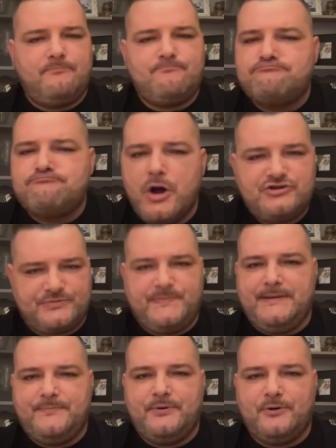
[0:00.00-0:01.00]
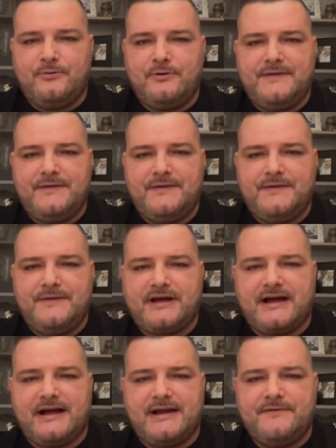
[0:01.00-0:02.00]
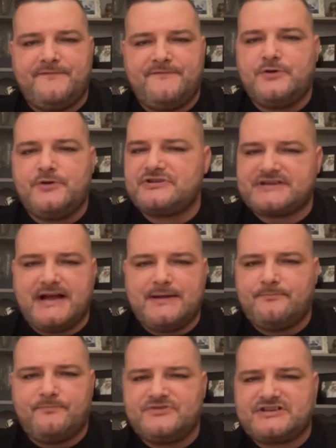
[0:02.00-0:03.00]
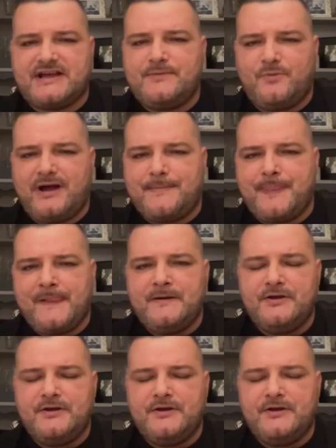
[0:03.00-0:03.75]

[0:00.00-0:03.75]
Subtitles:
most people in the UK feel the same way."